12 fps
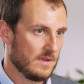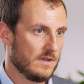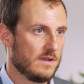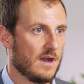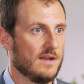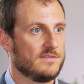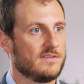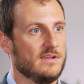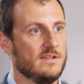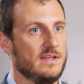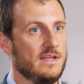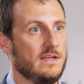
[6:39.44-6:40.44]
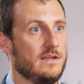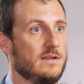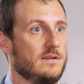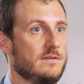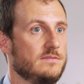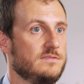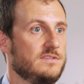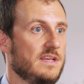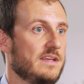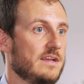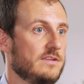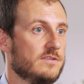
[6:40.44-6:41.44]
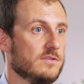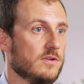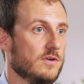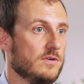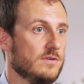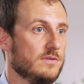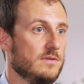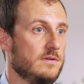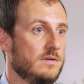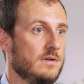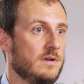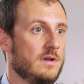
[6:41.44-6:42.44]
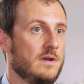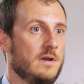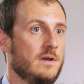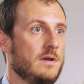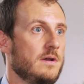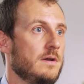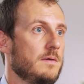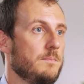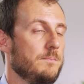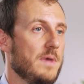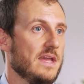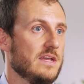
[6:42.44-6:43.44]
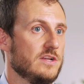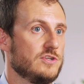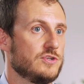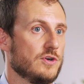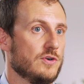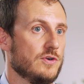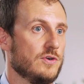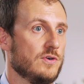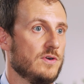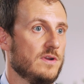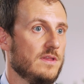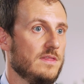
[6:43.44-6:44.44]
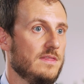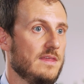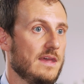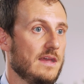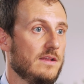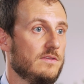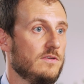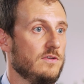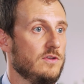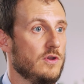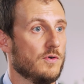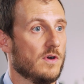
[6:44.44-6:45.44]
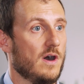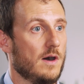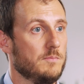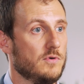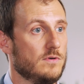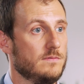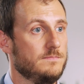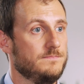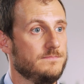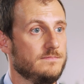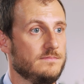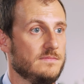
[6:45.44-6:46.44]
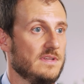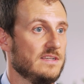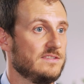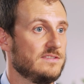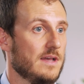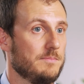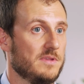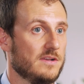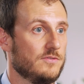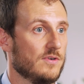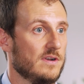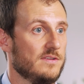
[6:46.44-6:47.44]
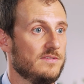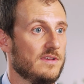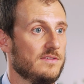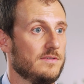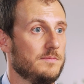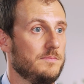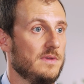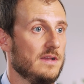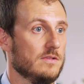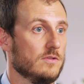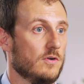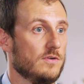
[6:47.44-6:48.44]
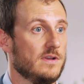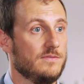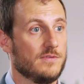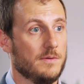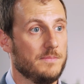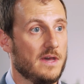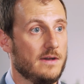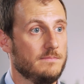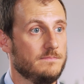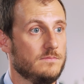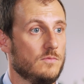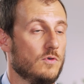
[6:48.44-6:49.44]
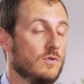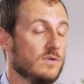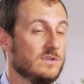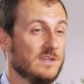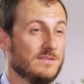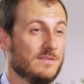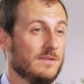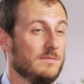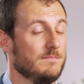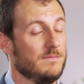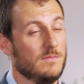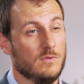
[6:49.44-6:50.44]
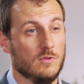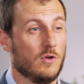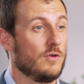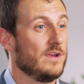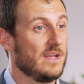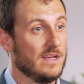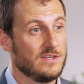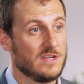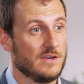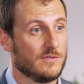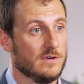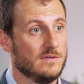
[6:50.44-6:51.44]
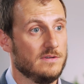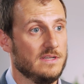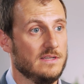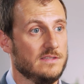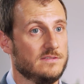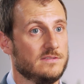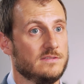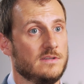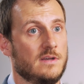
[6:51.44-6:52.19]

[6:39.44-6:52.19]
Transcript: constantly seeking to learn, making sure that you're humble, accepting criticism and learning from that, or just learning in general. It's